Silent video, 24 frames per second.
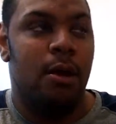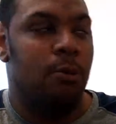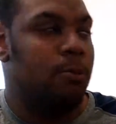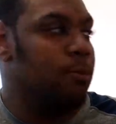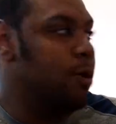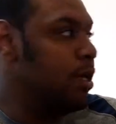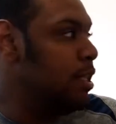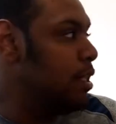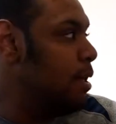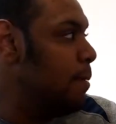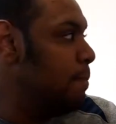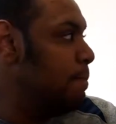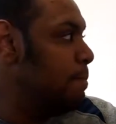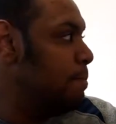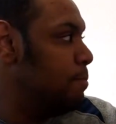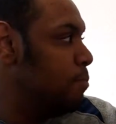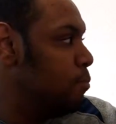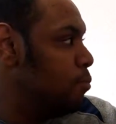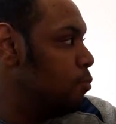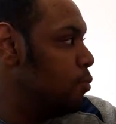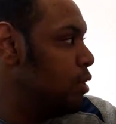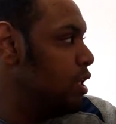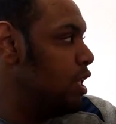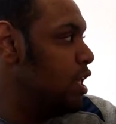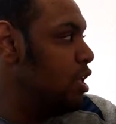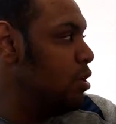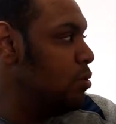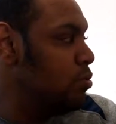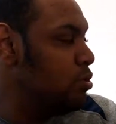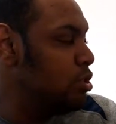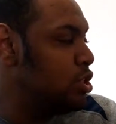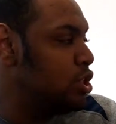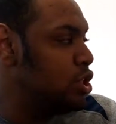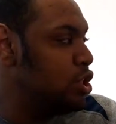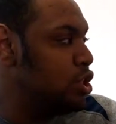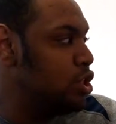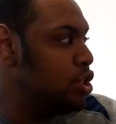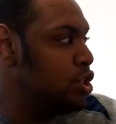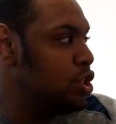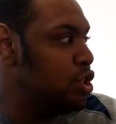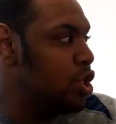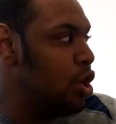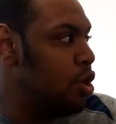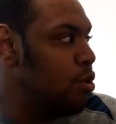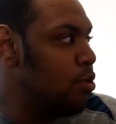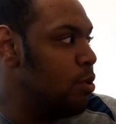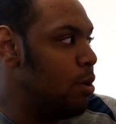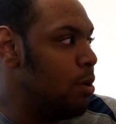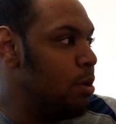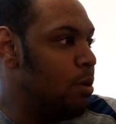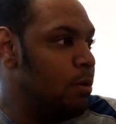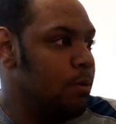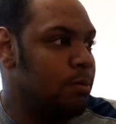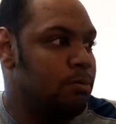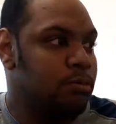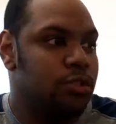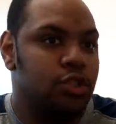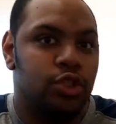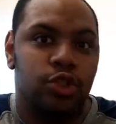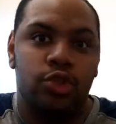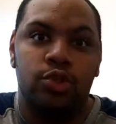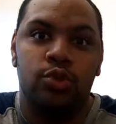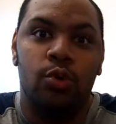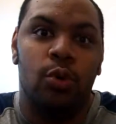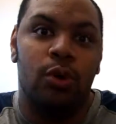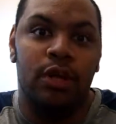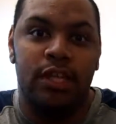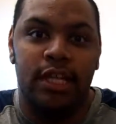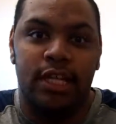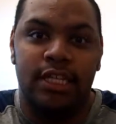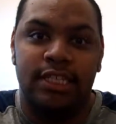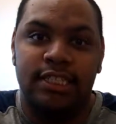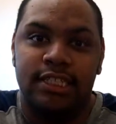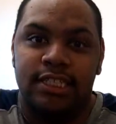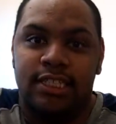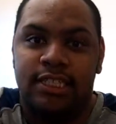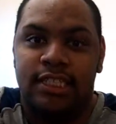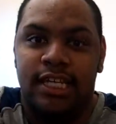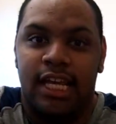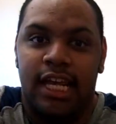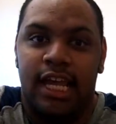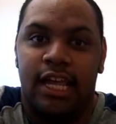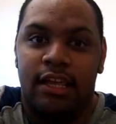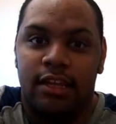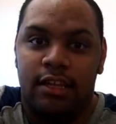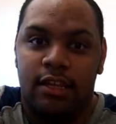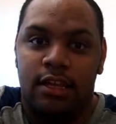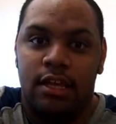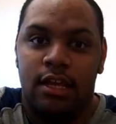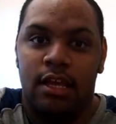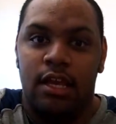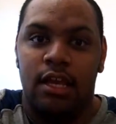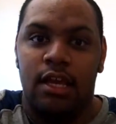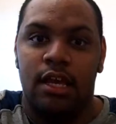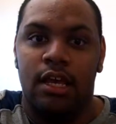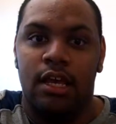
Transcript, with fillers: When um, when he was so short in the skin,